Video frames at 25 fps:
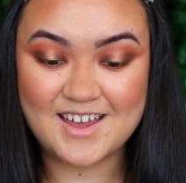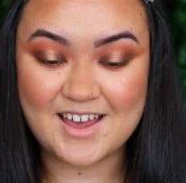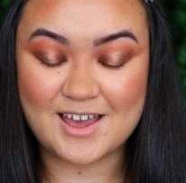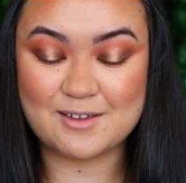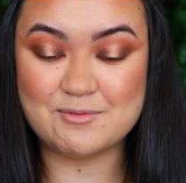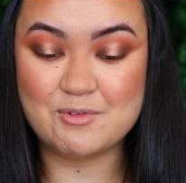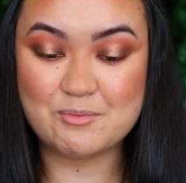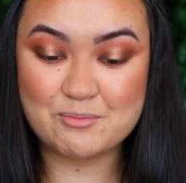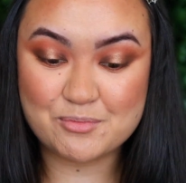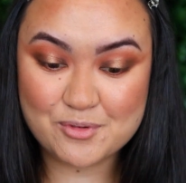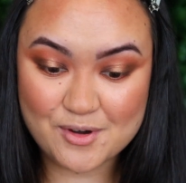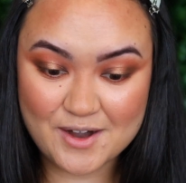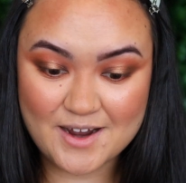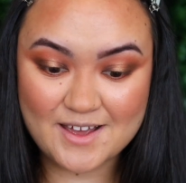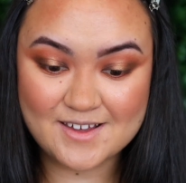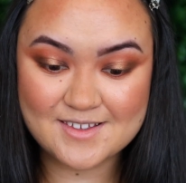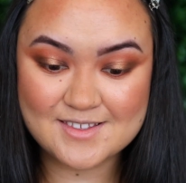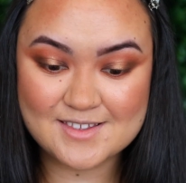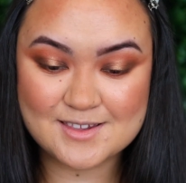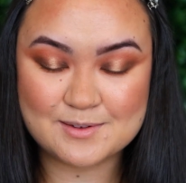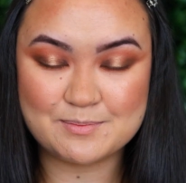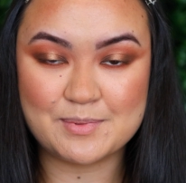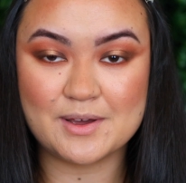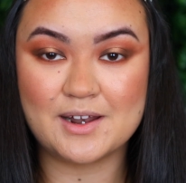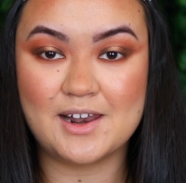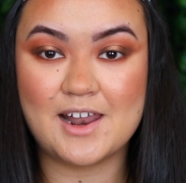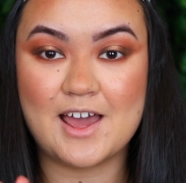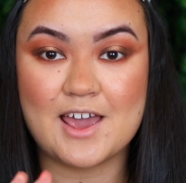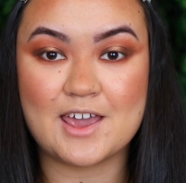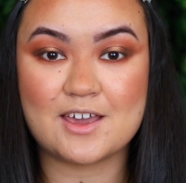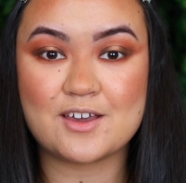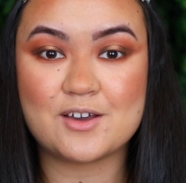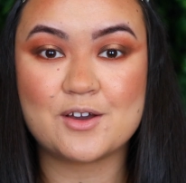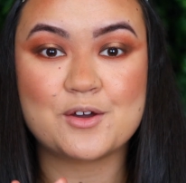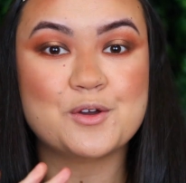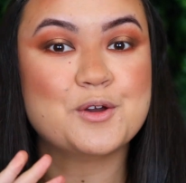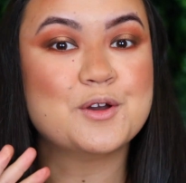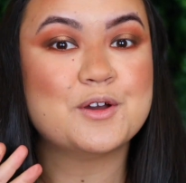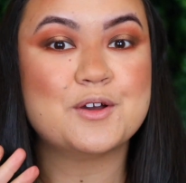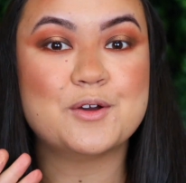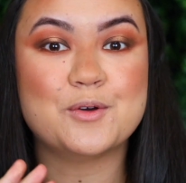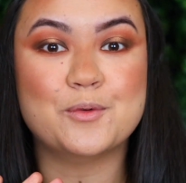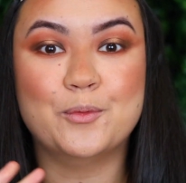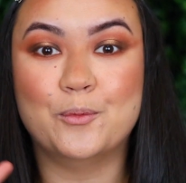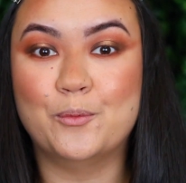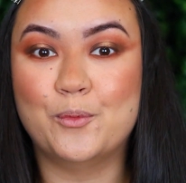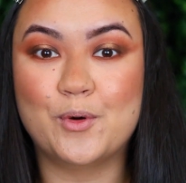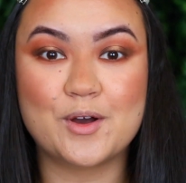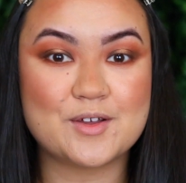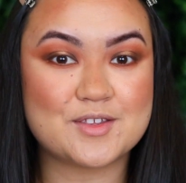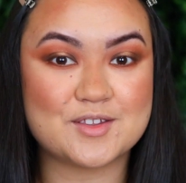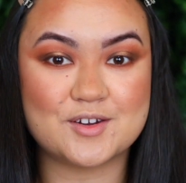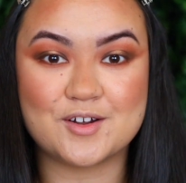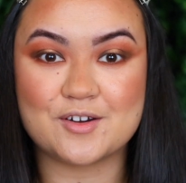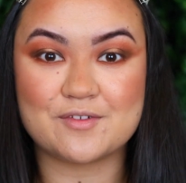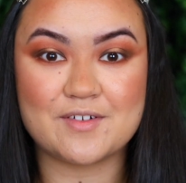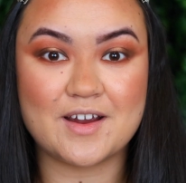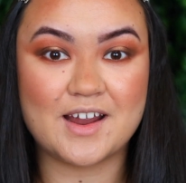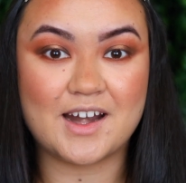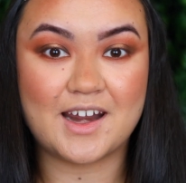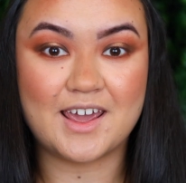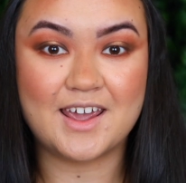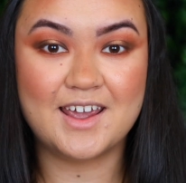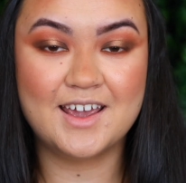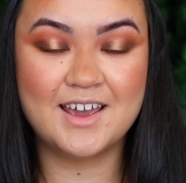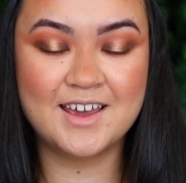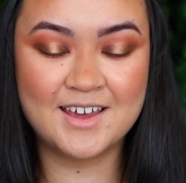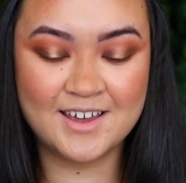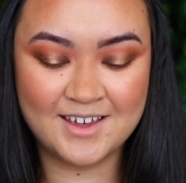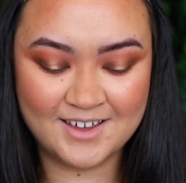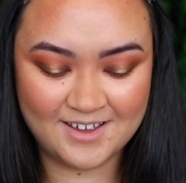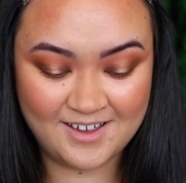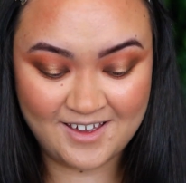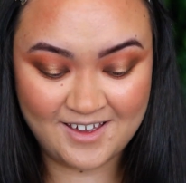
I'm impressed, but like, was not ready.